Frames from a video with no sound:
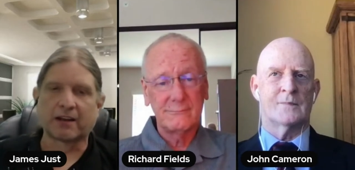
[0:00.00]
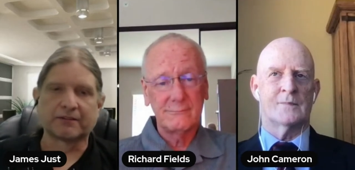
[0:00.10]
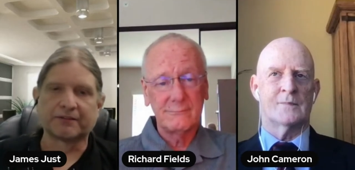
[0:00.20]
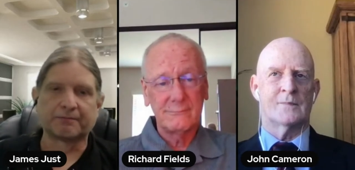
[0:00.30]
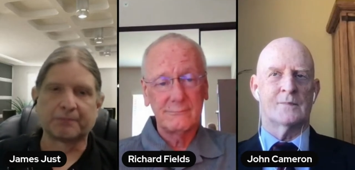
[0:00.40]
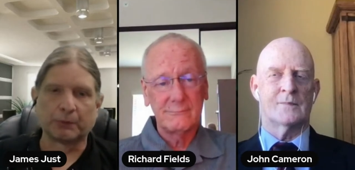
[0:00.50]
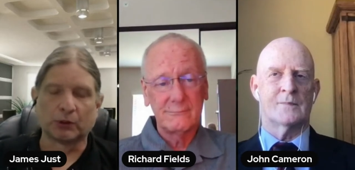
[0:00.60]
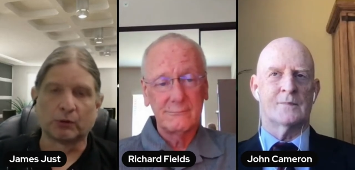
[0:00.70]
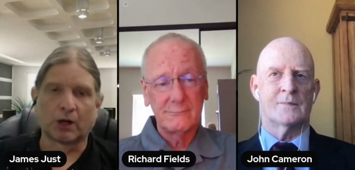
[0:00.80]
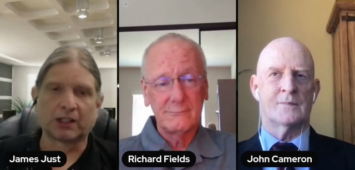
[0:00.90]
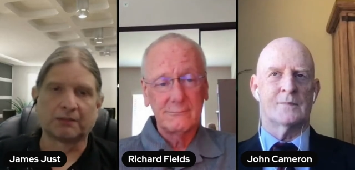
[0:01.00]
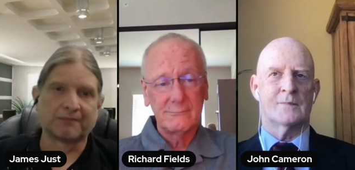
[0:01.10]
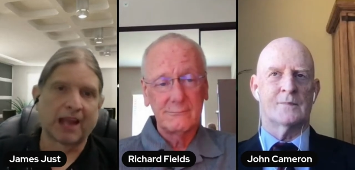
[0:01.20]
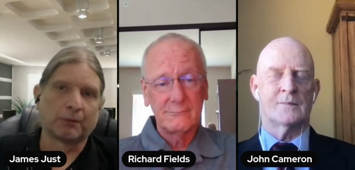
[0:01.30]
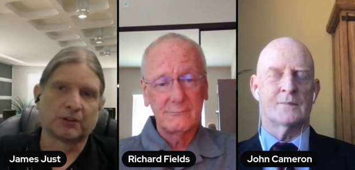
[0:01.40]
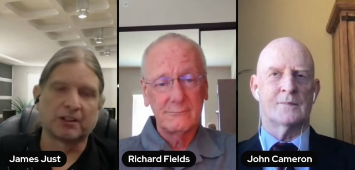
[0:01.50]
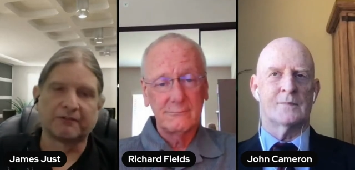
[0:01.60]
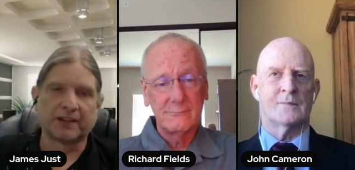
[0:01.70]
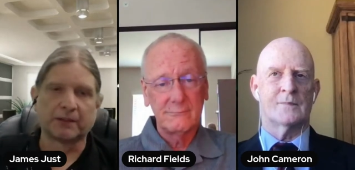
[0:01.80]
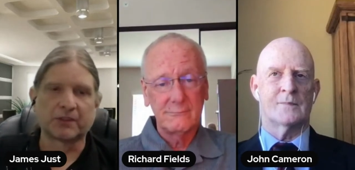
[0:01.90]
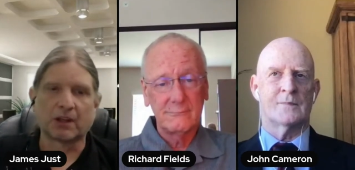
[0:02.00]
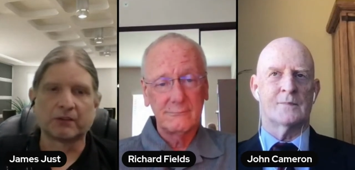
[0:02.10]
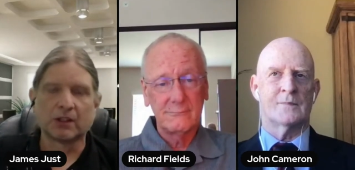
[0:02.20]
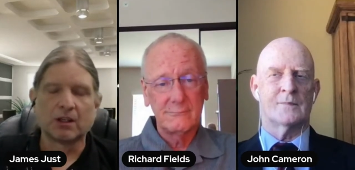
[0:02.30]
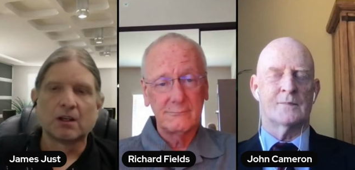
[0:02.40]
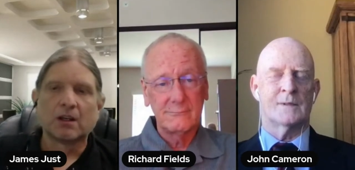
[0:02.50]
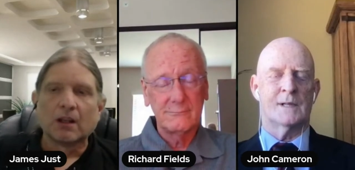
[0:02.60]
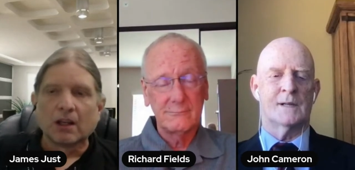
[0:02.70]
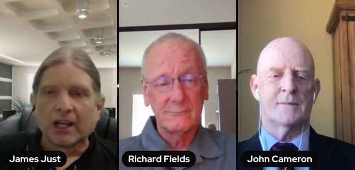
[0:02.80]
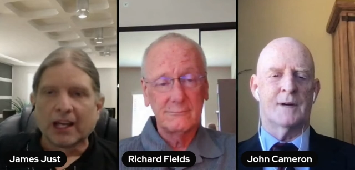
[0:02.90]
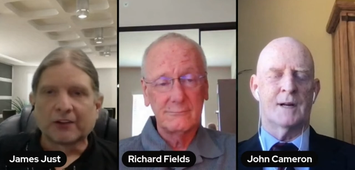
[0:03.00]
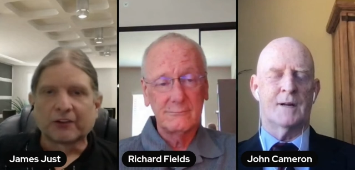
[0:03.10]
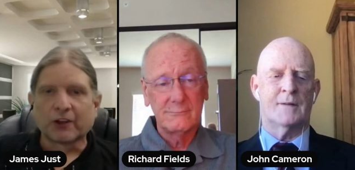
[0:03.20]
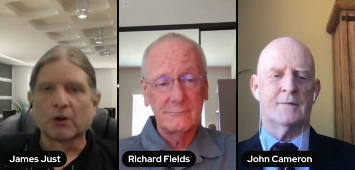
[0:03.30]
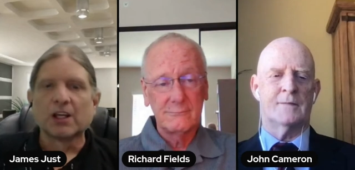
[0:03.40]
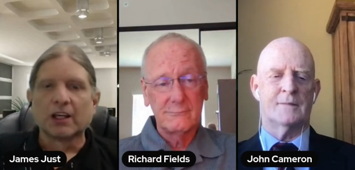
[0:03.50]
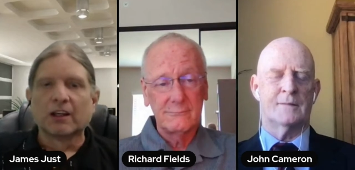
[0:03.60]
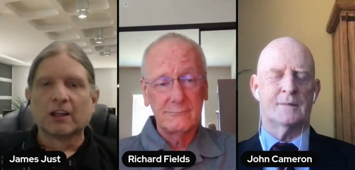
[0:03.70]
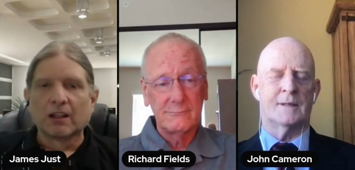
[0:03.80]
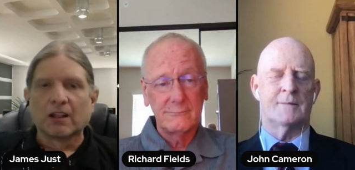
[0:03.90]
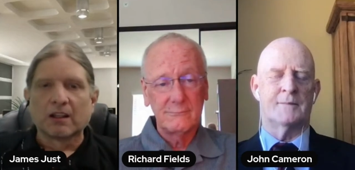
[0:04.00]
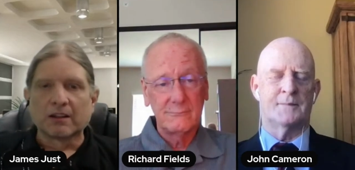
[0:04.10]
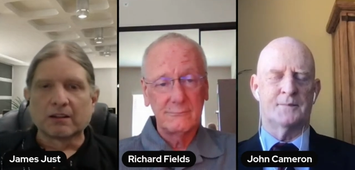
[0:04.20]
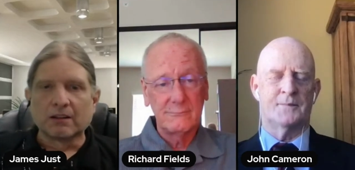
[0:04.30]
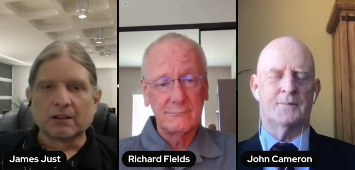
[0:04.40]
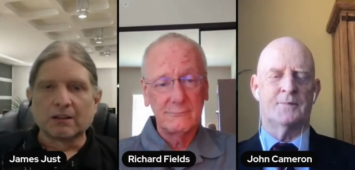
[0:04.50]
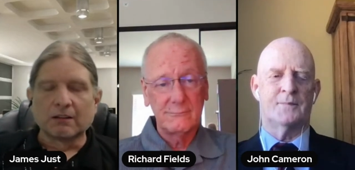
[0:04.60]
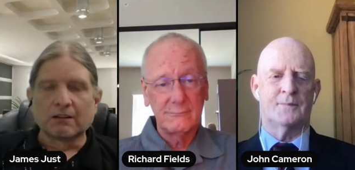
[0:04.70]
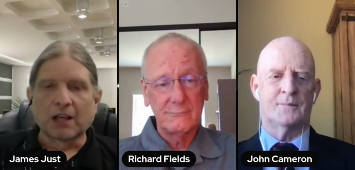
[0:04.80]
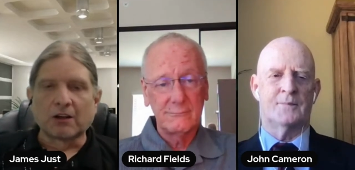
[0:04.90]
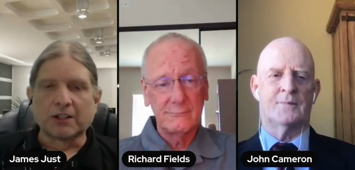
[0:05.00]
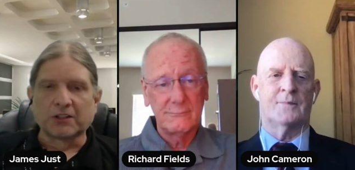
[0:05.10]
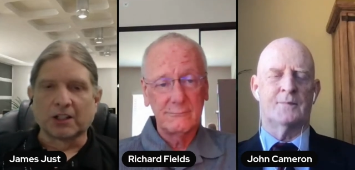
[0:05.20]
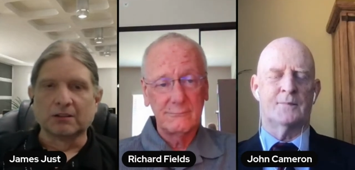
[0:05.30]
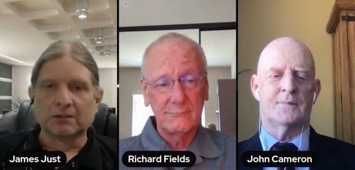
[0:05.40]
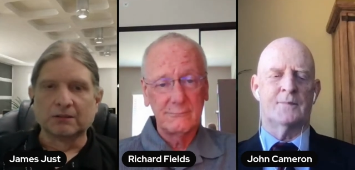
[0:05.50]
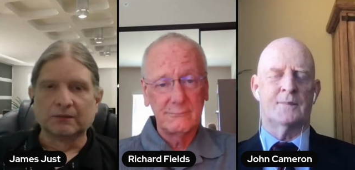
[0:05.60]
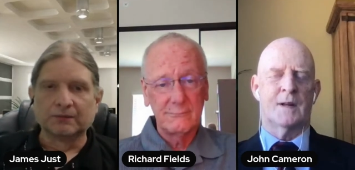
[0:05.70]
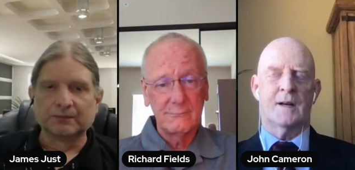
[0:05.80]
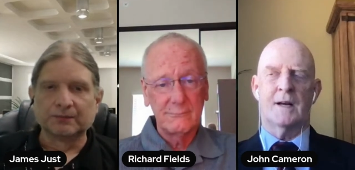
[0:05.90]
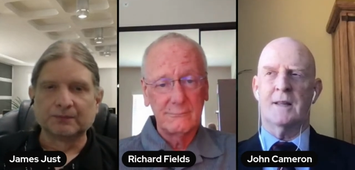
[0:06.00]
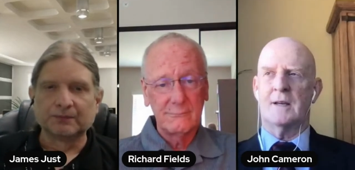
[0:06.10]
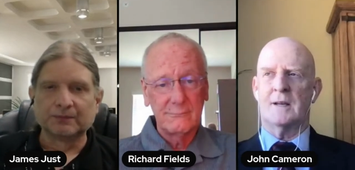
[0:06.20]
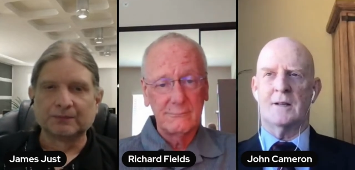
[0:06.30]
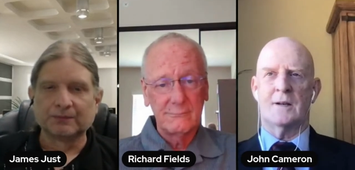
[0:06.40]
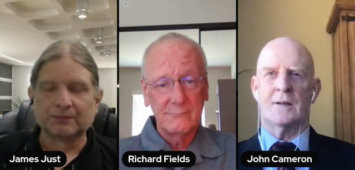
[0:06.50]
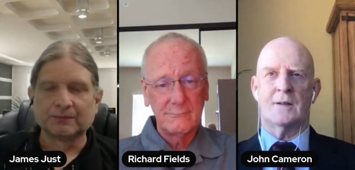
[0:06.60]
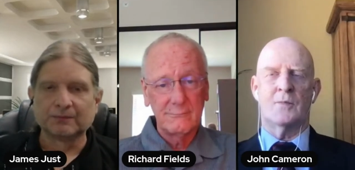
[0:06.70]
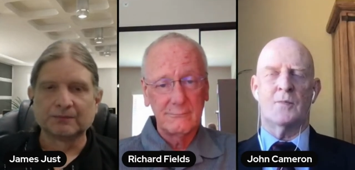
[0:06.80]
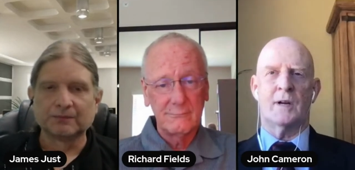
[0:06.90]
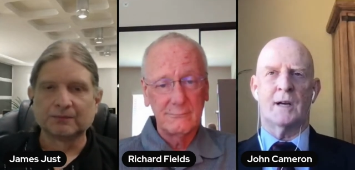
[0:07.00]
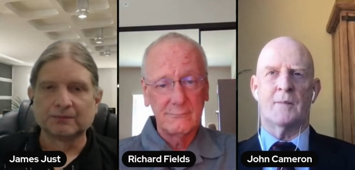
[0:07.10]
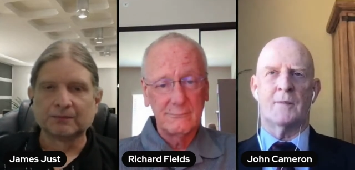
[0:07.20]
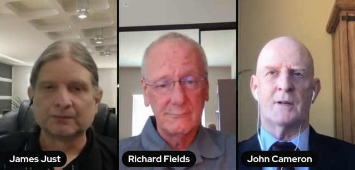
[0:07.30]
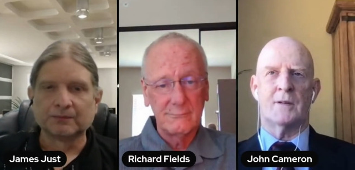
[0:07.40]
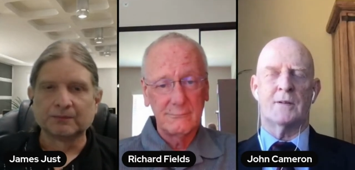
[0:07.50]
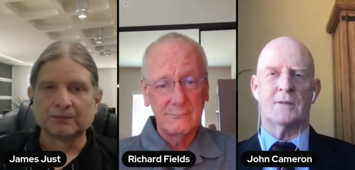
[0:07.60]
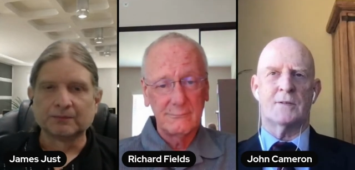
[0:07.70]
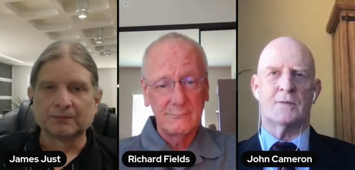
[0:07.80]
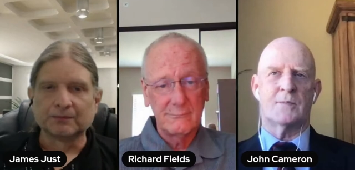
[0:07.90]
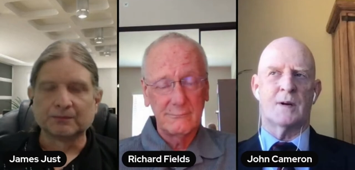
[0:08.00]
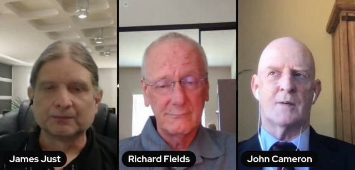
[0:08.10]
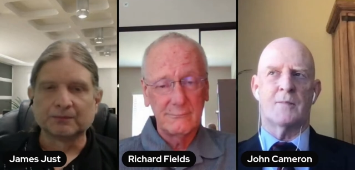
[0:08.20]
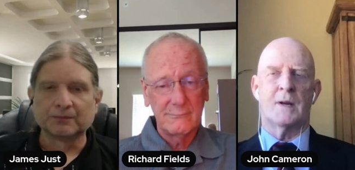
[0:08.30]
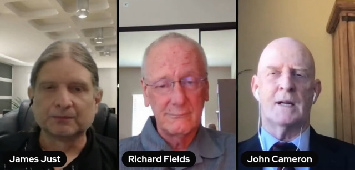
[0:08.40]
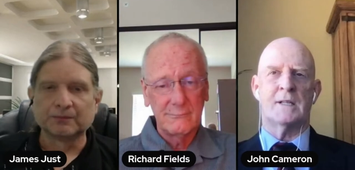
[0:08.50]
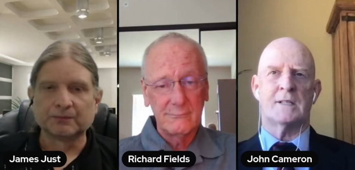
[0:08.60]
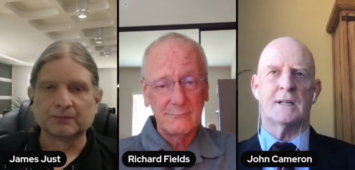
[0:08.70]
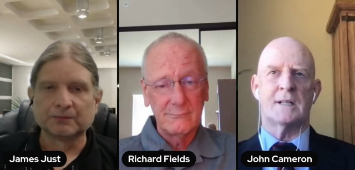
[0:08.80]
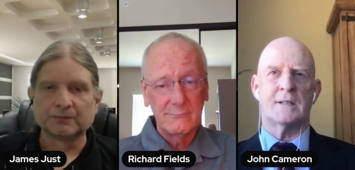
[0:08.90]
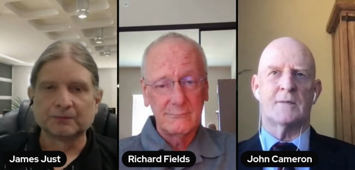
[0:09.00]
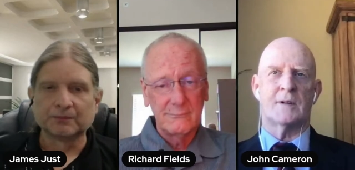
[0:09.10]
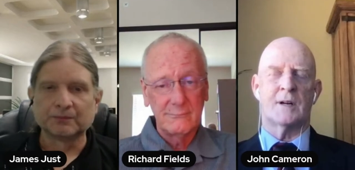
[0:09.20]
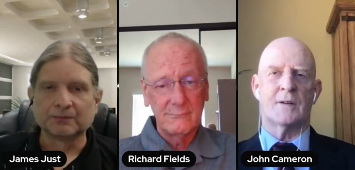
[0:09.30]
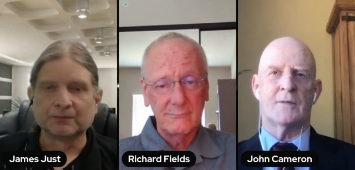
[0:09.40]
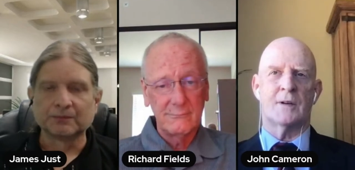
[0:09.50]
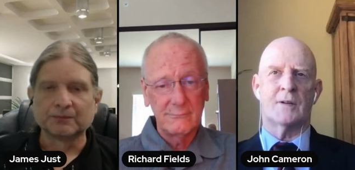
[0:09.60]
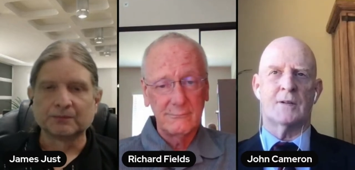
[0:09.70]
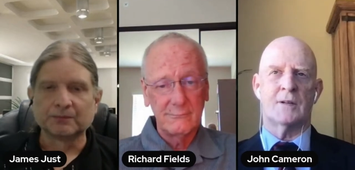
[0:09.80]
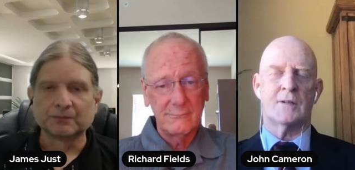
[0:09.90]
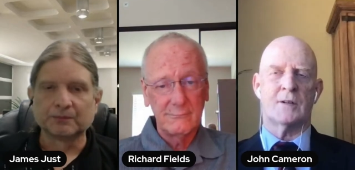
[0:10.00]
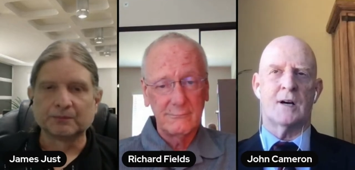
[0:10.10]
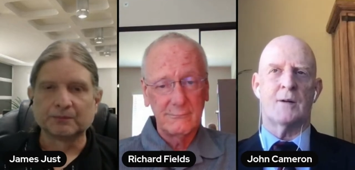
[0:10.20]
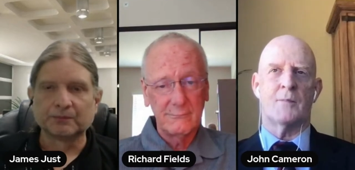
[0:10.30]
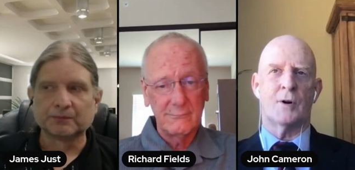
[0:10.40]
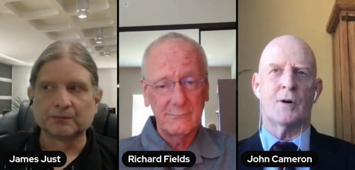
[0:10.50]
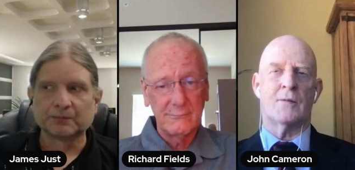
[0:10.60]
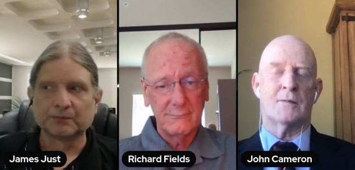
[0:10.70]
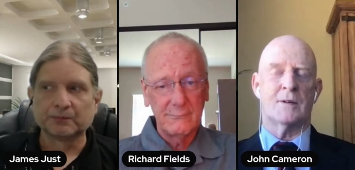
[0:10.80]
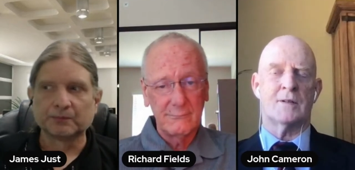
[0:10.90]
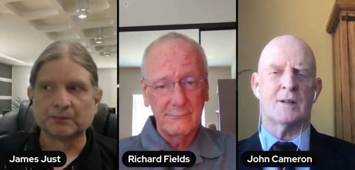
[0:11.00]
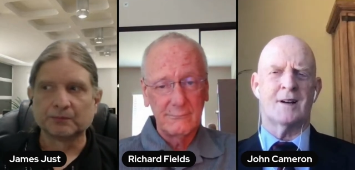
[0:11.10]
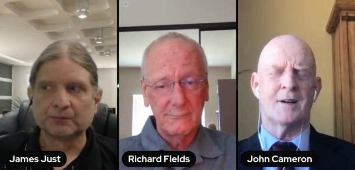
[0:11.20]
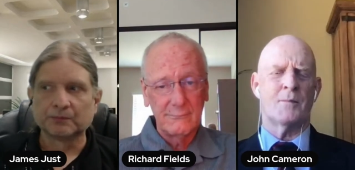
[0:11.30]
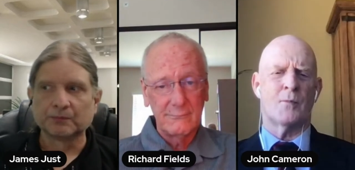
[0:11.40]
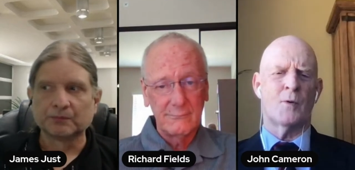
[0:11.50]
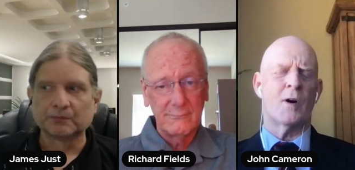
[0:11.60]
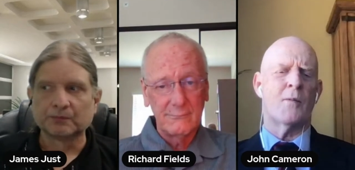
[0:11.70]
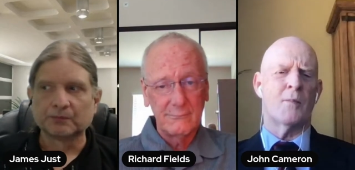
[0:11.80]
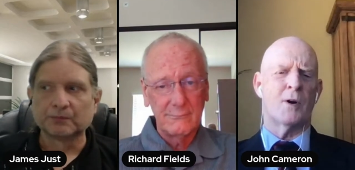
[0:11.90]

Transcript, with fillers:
Speaker 1: of people who are can, able to defend themselves. Yeah. And, and so, I, yeah, go ahead, John.
Speaker 2: I think yeah, you bring up there. There's uh, many studies that have done. If you there's a lot of murder. There's a lot of we're a